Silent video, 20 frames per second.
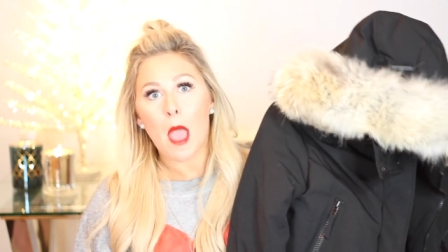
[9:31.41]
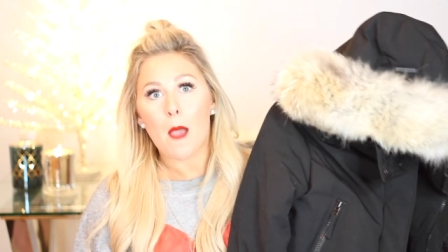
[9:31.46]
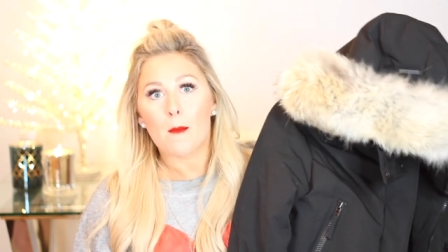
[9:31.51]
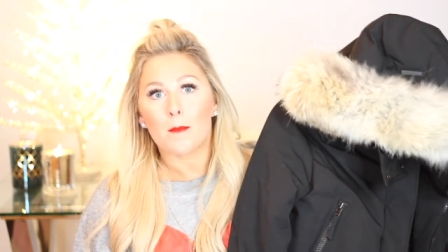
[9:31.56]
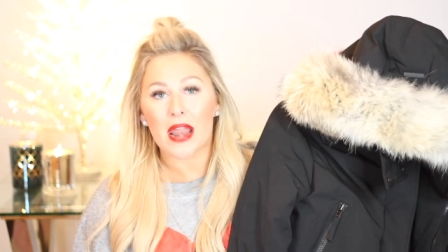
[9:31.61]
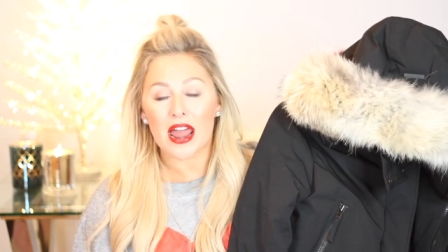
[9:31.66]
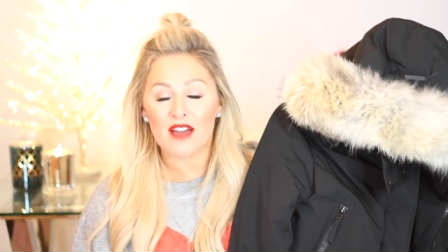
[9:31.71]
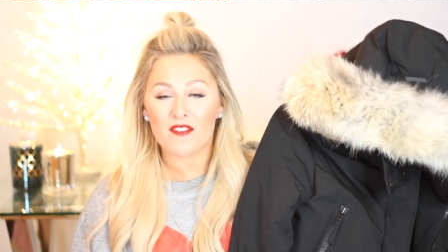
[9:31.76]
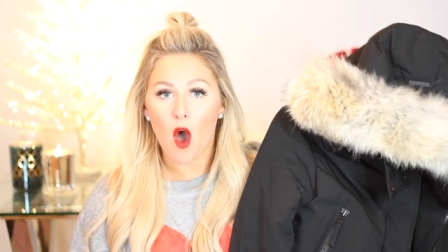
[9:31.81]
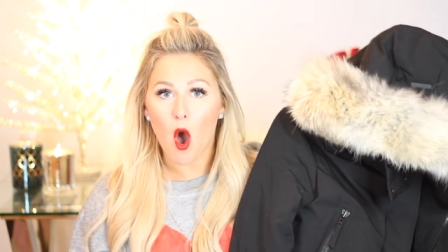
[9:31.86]

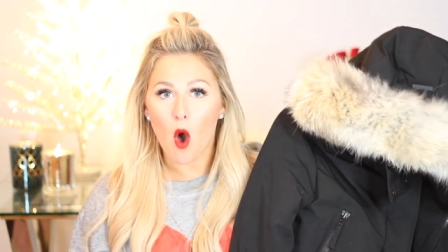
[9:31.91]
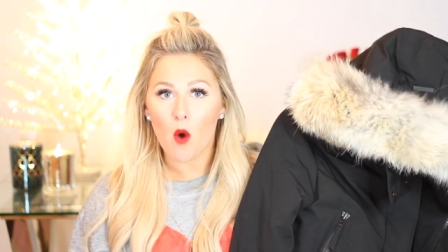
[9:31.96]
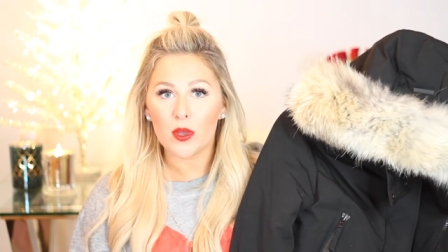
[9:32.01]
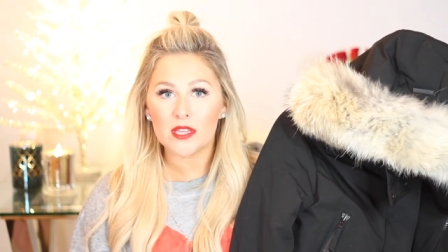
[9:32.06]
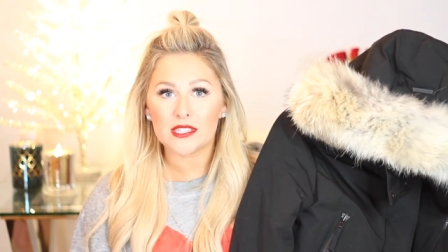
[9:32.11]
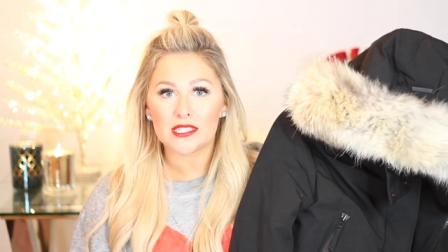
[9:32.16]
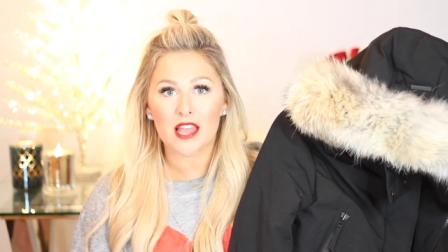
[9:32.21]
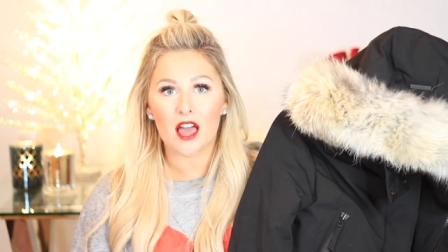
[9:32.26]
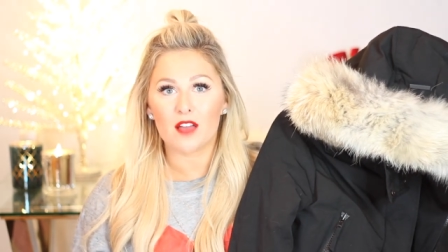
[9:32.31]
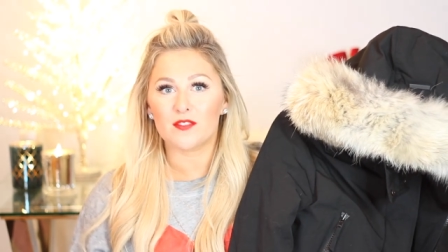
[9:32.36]
but I've
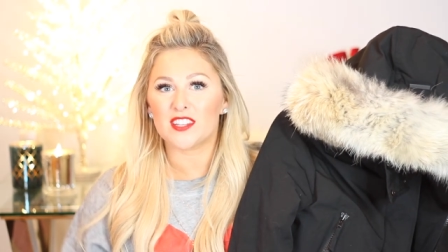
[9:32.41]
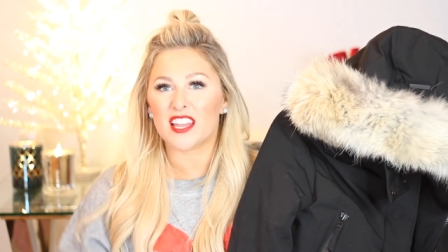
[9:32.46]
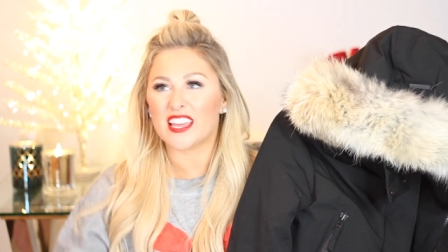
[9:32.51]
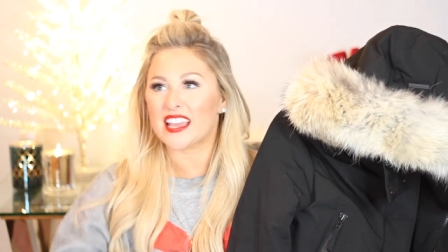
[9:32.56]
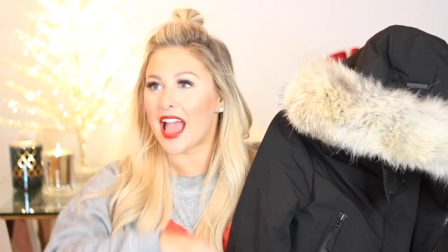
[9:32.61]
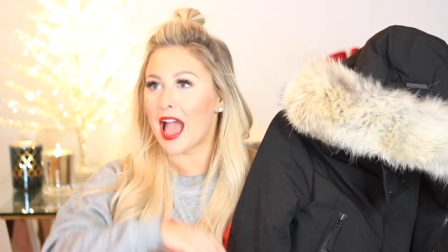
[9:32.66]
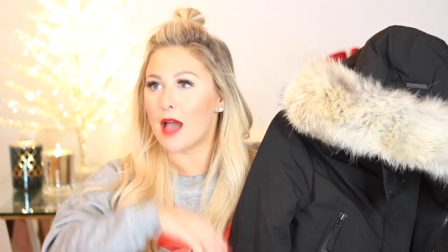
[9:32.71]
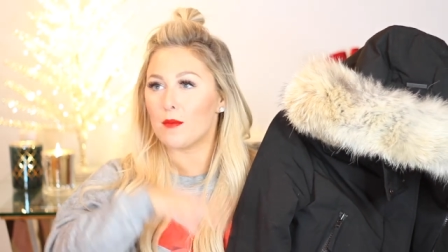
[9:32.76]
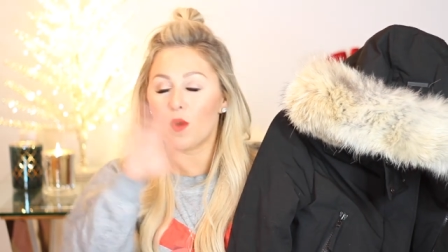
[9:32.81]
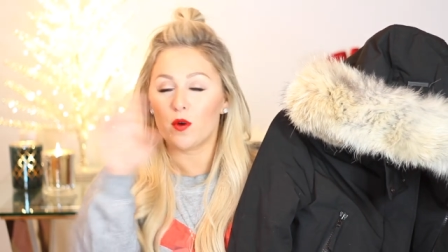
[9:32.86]
always loved, like
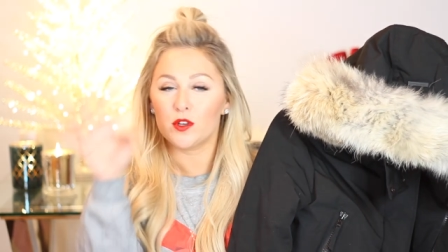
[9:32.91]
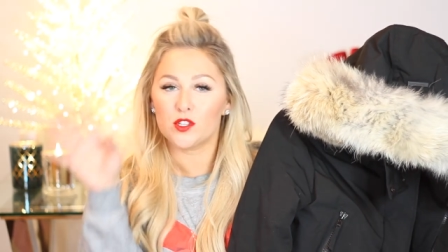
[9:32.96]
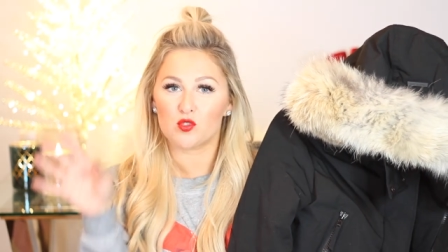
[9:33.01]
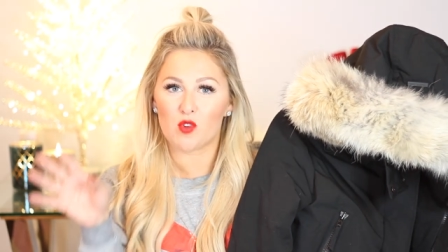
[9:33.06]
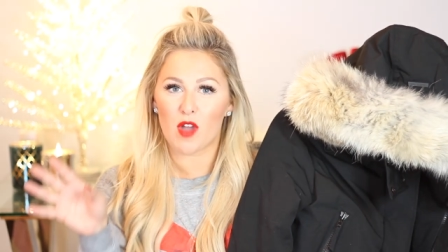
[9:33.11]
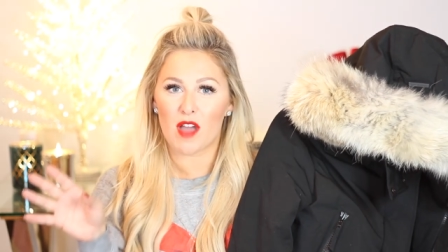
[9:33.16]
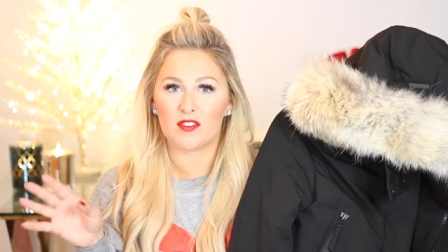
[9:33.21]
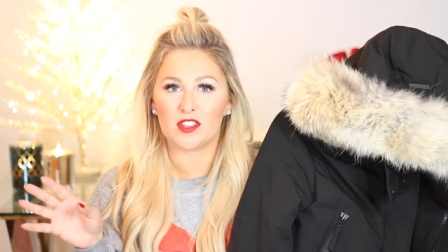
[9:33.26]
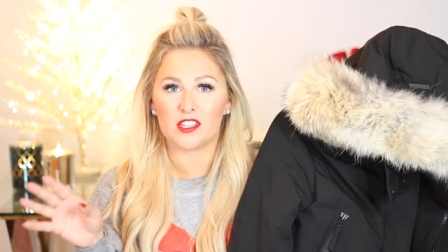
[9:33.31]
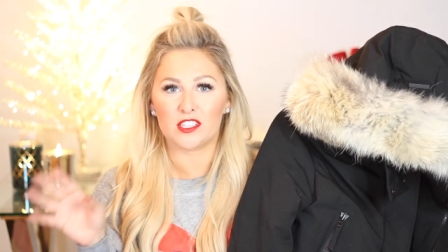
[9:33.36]
I'm always
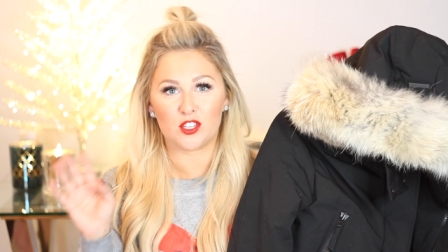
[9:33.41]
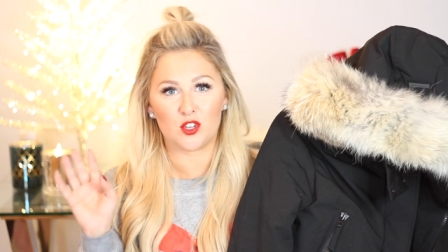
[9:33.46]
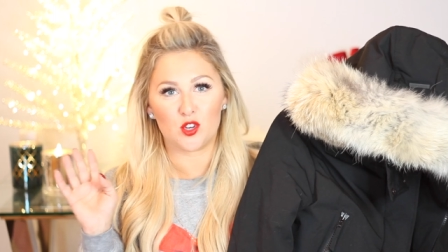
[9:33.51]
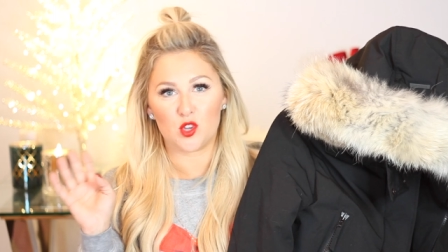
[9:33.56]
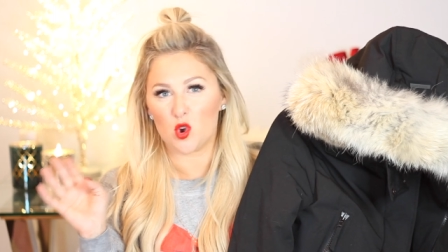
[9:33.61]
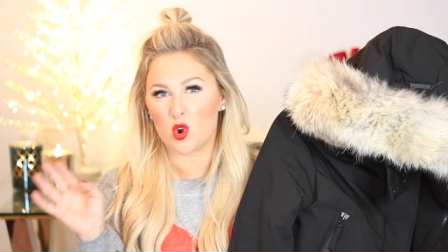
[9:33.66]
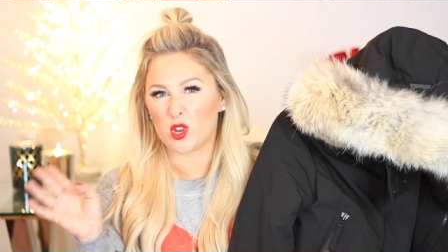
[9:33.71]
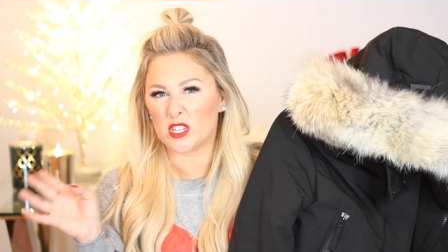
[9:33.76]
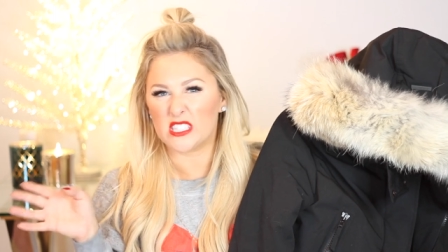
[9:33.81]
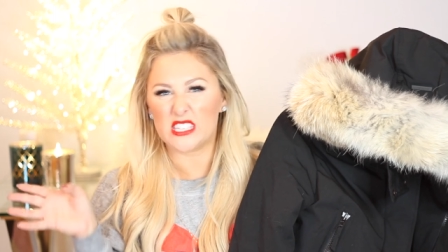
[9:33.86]
traveling to New
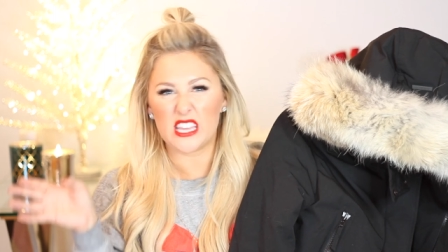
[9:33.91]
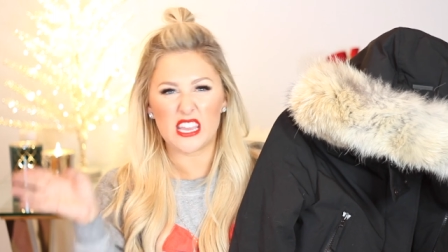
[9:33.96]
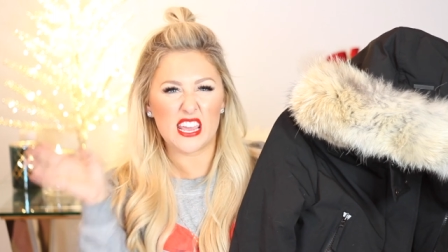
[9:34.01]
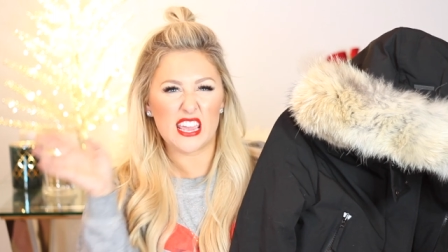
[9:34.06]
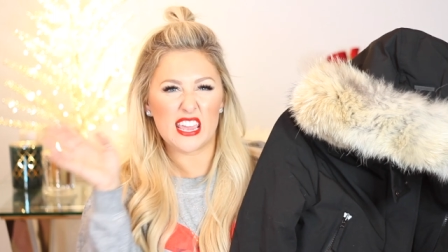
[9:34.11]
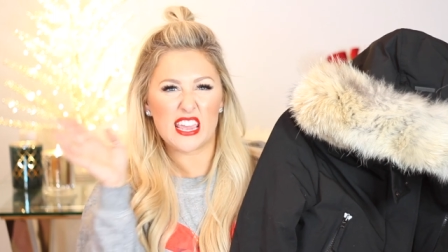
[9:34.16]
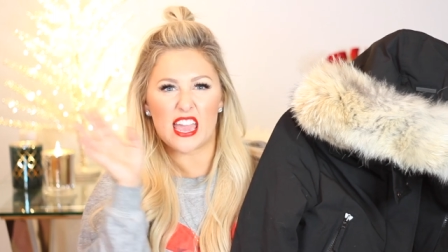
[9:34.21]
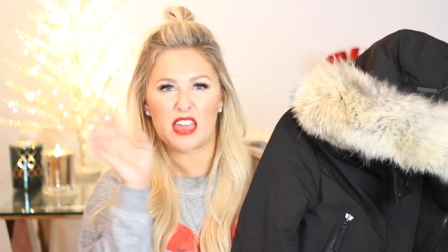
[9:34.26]
York City